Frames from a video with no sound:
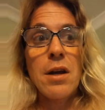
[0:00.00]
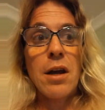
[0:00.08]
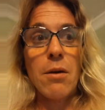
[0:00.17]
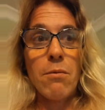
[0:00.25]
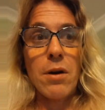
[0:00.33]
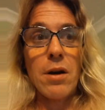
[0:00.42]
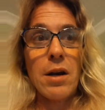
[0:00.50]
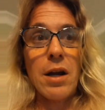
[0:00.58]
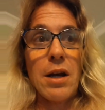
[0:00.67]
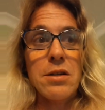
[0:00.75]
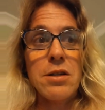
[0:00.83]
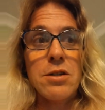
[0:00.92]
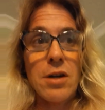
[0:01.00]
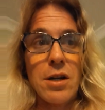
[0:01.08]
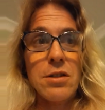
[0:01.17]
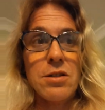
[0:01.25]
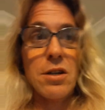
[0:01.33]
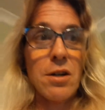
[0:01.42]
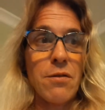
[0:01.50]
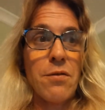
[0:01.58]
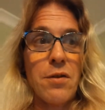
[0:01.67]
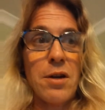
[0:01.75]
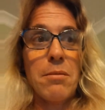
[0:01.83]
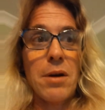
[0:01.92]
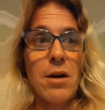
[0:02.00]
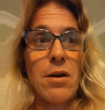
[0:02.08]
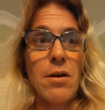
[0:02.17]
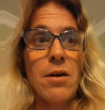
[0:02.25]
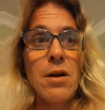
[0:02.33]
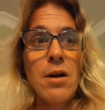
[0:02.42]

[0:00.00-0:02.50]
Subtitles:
can one day, as a transgender female,